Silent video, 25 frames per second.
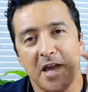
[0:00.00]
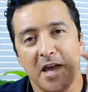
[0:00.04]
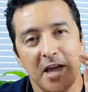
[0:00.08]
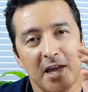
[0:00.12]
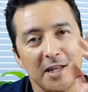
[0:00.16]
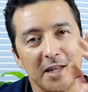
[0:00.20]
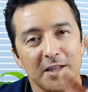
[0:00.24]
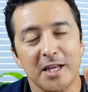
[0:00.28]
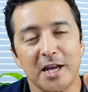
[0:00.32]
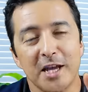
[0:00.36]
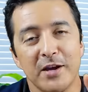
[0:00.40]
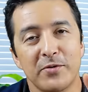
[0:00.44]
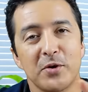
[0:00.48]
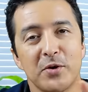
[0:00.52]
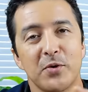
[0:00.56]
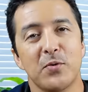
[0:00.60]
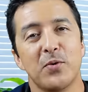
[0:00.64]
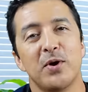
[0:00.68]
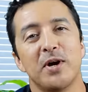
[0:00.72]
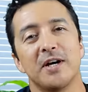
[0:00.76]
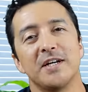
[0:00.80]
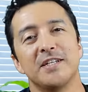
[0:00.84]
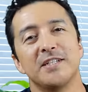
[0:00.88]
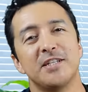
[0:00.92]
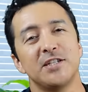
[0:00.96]
Hello
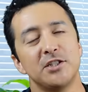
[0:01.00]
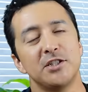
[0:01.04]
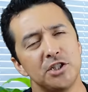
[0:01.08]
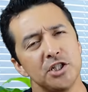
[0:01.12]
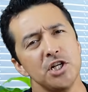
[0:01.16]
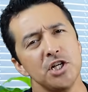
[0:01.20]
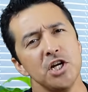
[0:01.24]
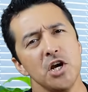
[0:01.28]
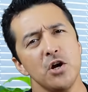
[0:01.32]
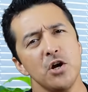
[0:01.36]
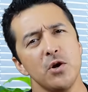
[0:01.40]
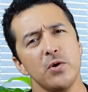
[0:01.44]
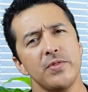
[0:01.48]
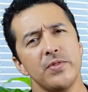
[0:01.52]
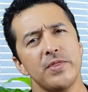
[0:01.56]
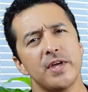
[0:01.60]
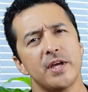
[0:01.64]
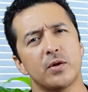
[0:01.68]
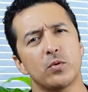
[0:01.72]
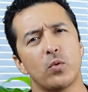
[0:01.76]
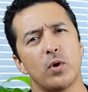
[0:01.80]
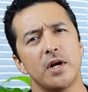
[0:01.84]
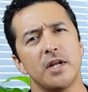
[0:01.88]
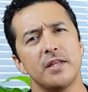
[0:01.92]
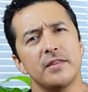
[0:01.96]
everyone, did you know
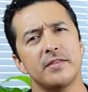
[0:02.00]
that 1